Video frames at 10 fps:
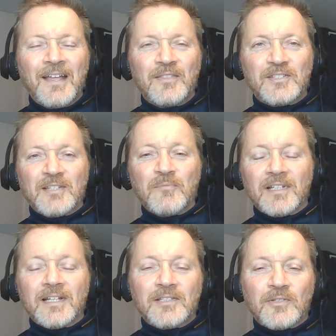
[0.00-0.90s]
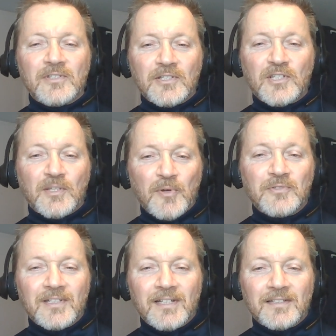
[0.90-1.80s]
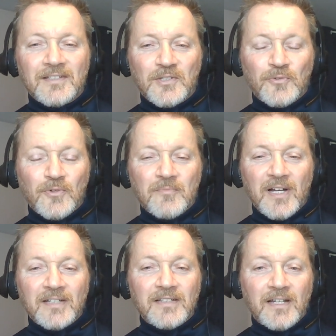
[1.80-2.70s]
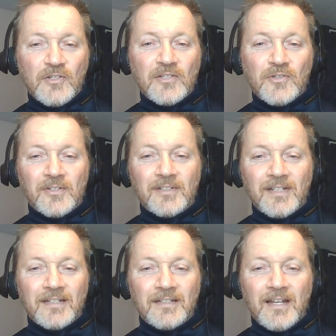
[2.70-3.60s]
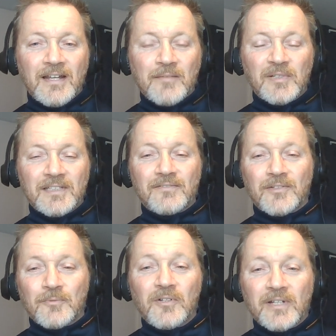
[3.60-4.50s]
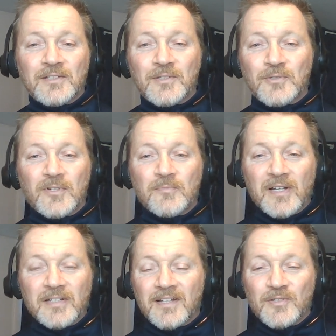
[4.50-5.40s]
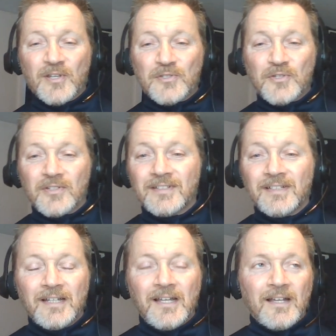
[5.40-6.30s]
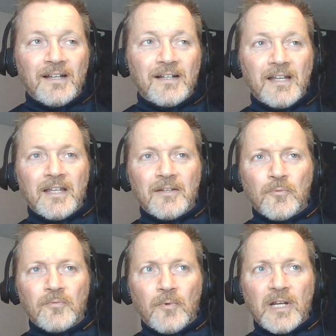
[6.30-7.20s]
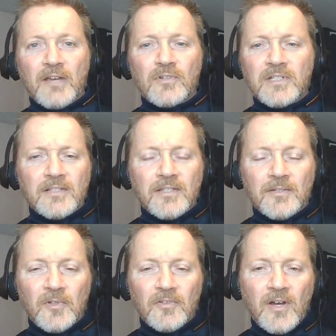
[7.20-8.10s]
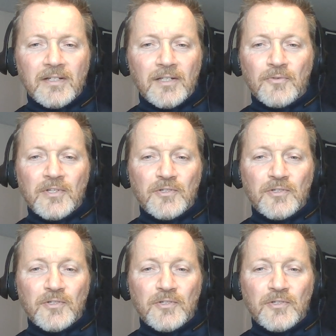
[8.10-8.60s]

the simple answer is it's supposed to get destroyed by digestion, and, and I believe it will get destroyed by digestion. Uh, and whatever doesn't will not increase your